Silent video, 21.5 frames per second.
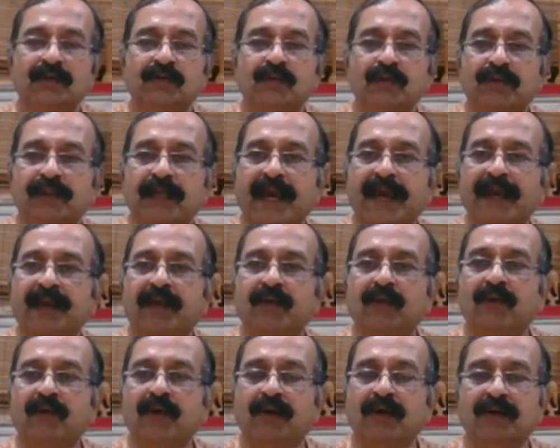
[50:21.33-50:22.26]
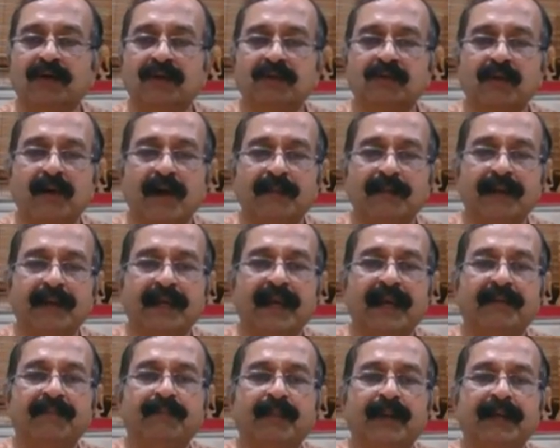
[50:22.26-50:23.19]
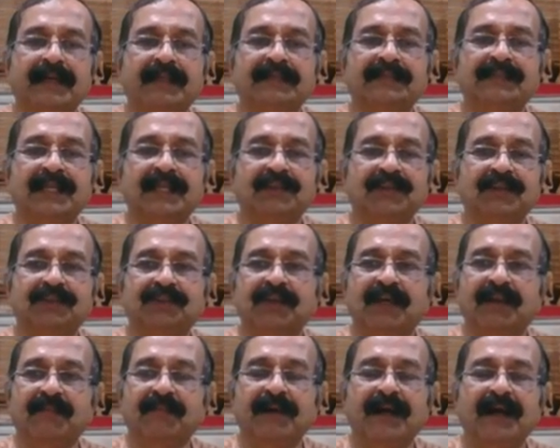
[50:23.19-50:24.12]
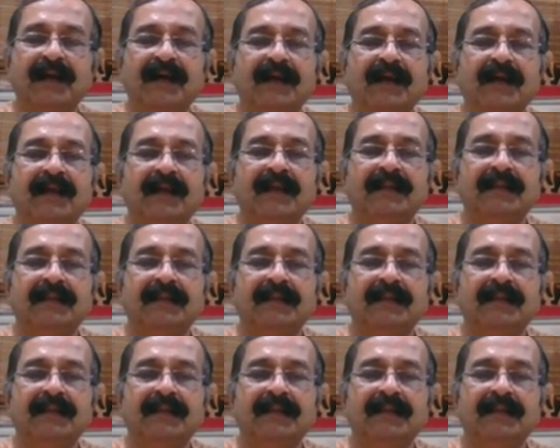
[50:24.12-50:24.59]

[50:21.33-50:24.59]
So thank you, Dr. Swami, Satish Sharma.